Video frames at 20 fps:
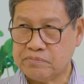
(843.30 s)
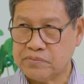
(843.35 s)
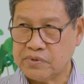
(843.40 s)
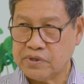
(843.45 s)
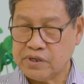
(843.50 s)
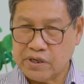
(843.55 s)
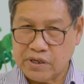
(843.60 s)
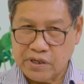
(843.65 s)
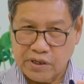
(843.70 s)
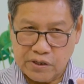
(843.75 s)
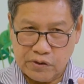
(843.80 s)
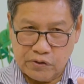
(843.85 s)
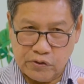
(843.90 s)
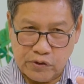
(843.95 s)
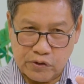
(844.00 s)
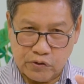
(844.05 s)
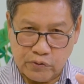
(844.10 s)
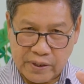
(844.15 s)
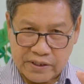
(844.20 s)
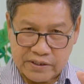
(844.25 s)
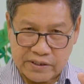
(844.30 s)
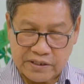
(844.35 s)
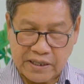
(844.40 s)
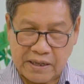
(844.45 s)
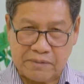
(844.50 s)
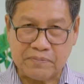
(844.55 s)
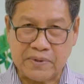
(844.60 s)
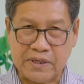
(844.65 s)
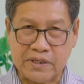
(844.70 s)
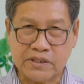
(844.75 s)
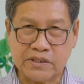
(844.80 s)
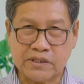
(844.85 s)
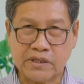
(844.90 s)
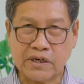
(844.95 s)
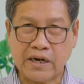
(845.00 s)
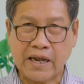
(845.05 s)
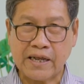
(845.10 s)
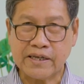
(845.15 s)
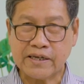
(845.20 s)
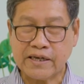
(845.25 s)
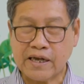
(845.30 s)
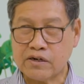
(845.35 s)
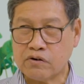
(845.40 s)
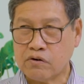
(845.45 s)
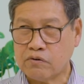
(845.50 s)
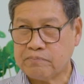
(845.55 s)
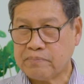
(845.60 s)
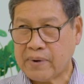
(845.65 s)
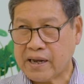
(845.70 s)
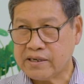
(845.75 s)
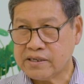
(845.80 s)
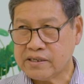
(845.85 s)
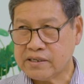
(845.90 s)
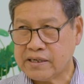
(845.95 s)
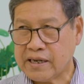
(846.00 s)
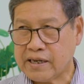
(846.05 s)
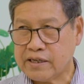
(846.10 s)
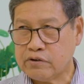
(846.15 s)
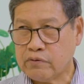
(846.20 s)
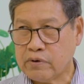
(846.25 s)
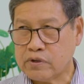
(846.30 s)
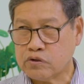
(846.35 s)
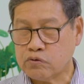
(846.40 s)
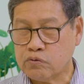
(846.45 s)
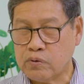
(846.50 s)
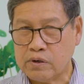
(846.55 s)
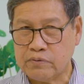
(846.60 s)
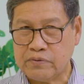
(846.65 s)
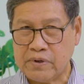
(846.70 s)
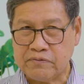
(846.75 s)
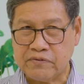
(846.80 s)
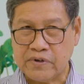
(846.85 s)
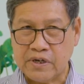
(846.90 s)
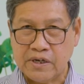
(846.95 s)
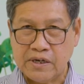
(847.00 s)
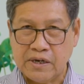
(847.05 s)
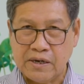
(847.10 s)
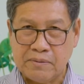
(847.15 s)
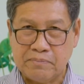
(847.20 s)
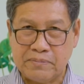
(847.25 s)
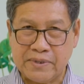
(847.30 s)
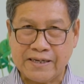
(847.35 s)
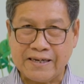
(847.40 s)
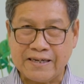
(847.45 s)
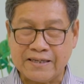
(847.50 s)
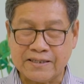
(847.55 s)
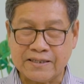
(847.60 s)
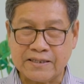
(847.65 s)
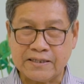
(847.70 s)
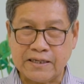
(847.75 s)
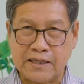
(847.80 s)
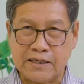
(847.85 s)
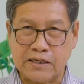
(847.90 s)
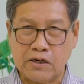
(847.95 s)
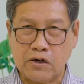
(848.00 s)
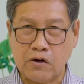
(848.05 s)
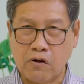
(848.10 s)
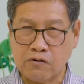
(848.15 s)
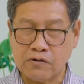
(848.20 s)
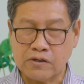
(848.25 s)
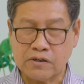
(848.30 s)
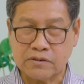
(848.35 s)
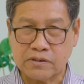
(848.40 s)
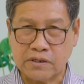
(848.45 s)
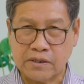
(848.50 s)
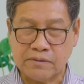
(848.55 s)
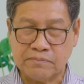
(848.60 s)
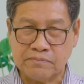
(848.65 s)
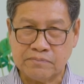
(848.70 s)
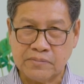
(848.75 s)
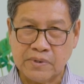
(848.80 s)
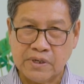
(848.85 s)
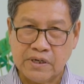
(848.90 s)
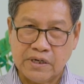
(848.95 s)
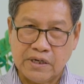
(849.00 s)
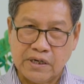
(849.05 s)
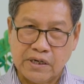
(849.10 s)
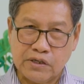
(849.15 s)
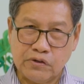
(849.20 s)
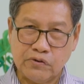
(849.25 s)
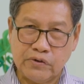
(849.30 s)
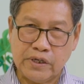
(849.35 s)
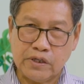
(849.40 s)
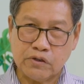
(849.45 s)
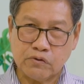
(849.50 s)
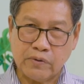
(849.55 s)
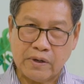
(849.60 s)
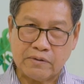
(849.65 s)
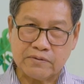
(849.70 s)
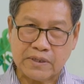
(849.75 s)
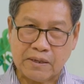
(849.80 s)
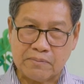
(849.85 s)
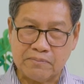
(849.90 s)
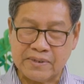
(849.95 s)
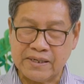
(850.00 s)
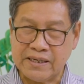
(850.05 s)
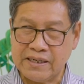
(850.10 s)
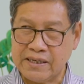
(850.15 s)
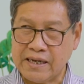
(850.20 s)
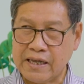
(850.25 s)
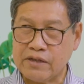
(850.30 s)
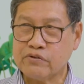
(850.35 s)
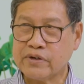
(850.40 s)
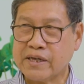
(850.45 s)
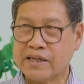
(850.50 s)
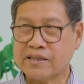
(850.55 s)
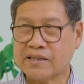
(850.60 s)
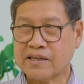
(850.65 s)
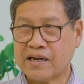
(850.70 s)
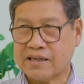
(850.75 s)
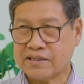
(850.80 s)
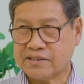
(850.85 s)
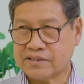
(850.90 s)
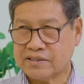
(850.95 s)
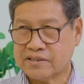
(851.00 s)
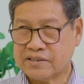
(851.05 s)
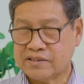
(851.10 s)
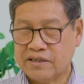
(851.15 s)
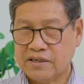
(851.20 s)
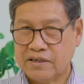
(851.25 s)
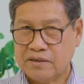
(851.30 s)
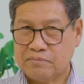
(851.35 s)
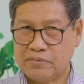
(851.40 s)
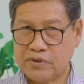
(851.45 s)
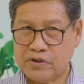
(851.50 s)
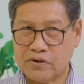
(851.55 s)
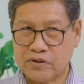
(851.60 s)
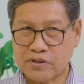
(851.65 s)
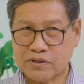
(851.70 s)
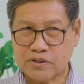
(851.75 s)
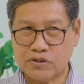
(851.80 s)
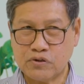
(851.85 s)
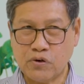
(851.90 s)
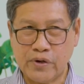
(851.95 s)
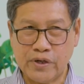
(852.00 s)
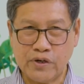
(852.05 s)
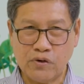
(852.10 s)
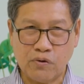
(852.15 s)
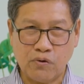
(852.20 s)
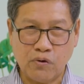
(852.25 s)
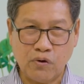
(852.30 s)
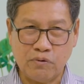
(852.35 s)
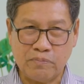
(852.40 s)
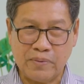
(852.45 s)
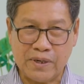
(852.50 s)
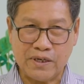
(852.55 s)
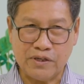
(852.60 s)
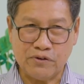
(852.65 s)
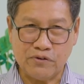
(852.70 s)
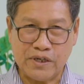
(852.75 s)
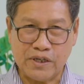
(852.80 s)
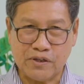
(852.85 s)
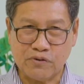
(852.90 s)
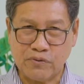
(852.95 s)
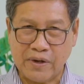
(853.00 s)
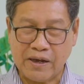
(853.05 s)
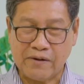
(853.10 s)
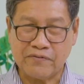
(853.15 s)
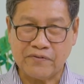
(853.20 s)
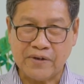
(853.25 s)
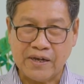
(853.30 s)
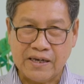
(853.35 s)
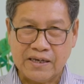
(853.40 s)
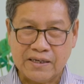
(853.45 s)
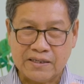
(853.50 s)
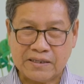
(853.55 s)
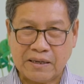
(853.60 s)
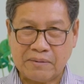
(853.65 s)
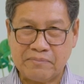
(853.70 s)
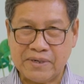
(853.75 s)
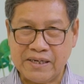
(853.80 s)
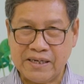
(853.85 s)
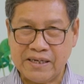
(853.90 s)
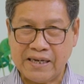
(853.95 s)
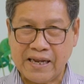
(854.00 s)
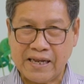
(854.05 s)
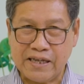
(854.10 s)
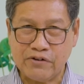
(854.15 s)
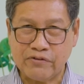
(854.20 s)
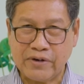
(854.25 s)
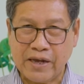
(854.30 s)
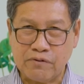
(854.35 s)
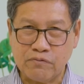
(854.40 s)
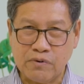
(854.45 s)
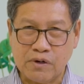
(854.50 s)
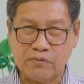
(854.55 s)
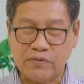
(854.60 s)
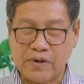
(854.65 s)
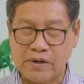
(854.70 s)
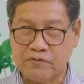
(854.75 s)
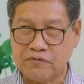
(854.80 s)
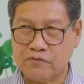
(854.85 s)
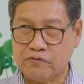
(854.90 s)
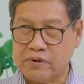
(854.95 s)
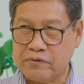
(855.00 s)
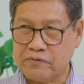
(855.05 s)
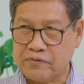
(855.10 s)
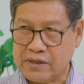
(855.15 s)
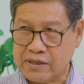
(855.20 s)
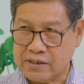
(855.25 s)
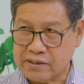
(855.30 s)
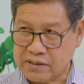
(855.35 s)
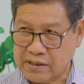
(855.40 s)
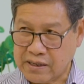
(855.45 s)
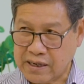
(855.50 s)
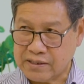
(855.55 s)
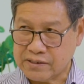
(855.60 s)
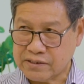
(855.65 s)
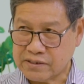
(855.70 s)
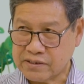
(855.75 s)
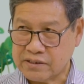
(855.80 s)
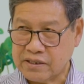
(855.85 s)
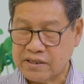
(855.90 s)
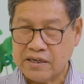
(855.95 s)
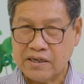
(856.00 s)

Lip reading: You need to establish the right kind of partner that you want to work with, because in the long term, you need to have somebody that you can trust. Because going global, you need to have somebody that you can work with the trust,